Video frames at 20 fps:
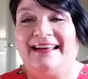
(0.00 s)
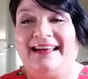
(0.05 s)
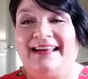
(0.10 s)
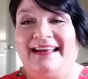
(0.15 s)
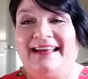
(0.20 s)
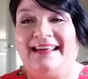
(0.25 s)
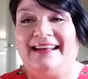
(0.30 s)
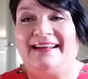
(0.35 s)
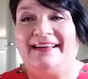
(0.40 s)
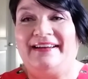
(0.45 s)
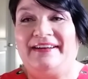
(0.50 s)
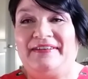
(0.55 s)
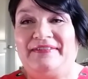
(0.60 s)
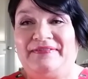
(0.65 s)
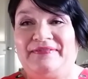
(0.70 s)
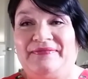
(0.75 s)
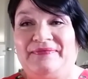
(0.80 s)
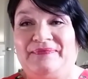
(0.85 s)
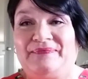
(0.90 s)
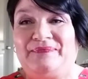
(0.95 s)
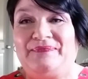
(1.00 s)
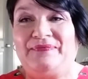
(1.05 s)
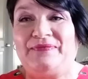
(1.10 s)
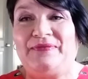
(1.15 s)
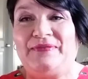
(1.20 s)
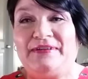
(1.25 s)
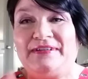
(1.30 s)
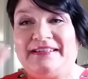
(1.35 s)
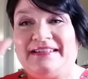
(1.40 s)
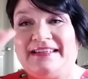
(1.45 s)
And uh,
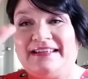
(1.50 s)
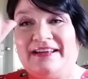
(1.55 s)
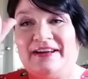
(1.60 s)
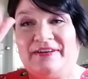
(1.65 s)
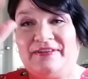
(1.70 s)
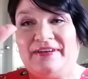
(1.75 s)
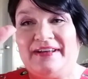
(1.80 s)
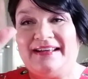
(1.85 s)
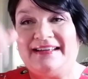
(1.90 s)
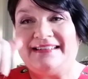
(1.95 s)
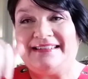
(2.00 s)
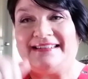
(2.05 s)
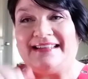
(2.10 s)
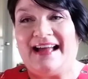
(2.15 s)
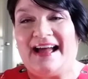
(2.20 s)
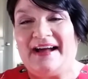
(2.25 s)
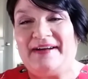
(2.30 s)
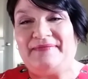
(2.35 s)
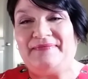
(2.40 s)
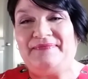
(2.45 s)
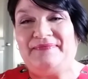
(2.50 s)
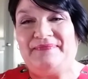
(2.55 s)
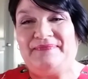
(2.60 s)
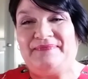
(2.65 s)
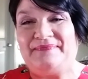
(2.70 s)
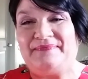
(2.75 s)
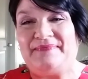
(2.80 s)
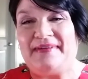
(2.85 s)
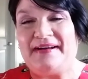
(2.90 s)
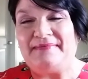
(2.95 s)
we'll see y'all next time.
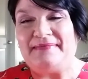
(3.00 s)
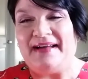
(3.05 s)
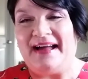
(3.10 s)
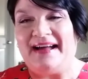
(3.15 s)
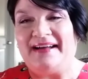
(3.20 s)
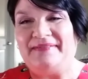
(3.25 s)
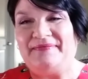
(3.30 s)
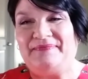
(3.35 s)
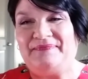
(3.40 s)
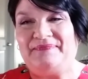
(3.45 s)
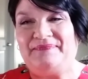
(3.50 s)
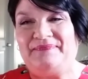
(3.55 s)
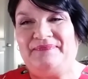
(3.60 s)
Bye bye.